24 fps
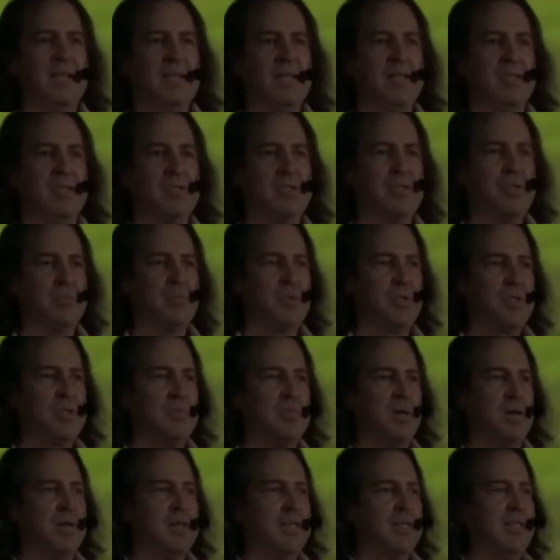He's super
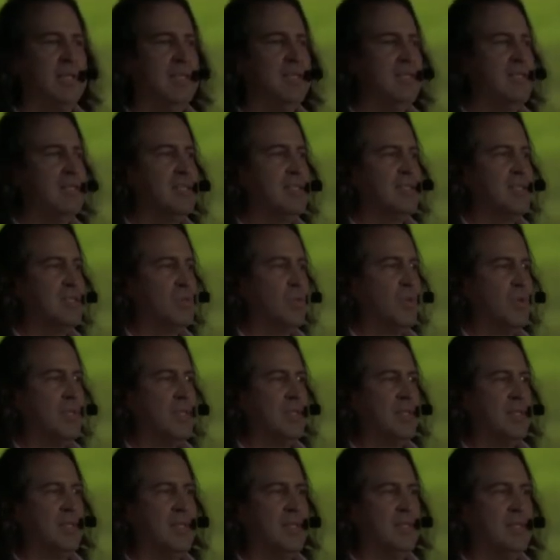smart. He does these
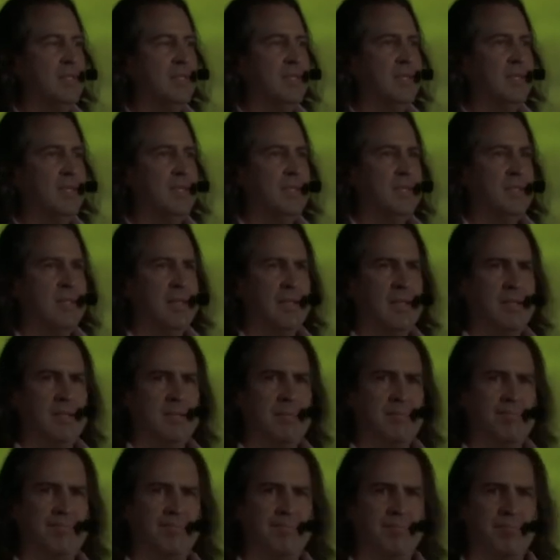one-day
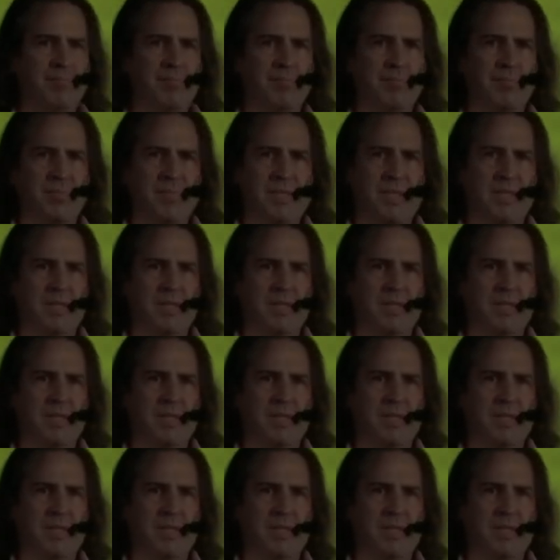um,